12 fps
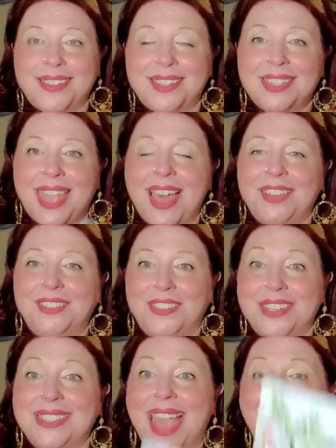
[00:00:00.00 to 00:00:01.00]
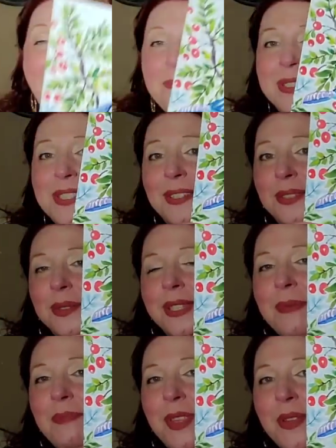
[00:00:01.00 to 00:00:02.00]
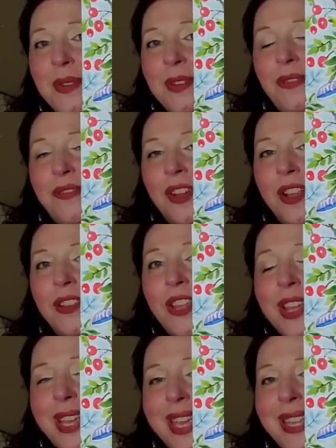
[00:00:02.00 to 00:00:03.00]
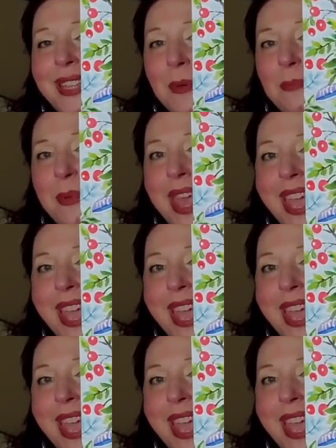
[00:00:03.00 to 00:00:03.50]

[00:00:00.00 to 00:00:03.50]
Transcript: This calendar is absolutely beautiful. Look at the